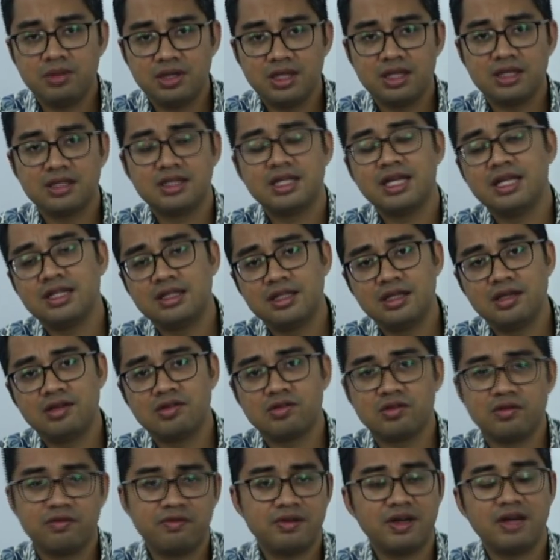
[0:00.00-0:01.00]
Here are the 10
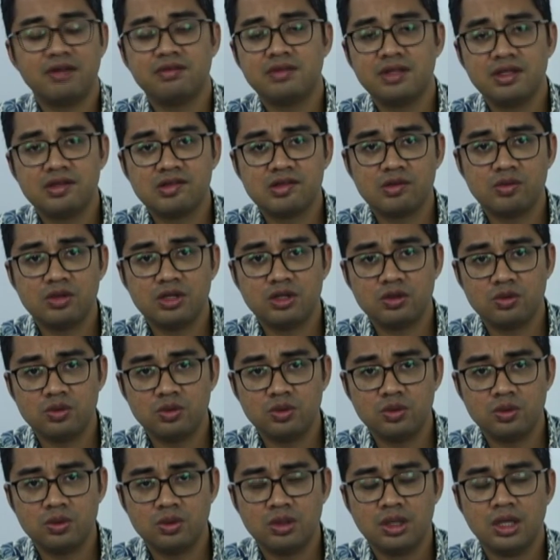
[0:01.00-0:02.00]
things or 5 things that we need to
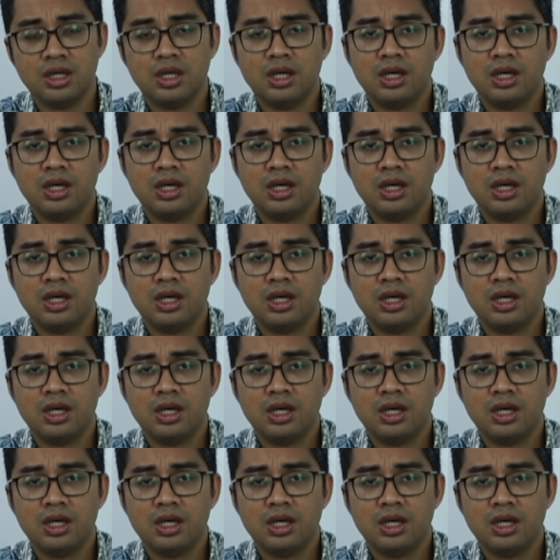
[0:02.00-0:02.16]
do.